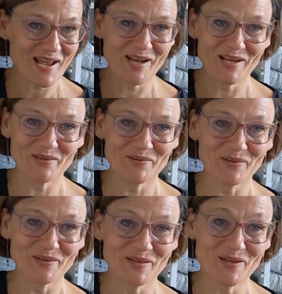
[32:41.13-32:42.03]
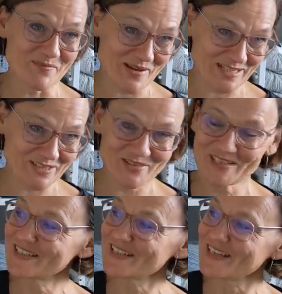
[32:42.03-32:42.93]
I will come back to
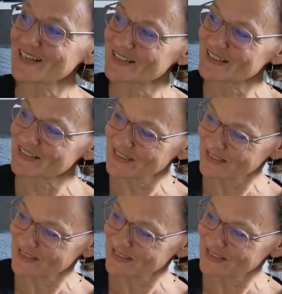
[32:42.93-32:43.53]
it and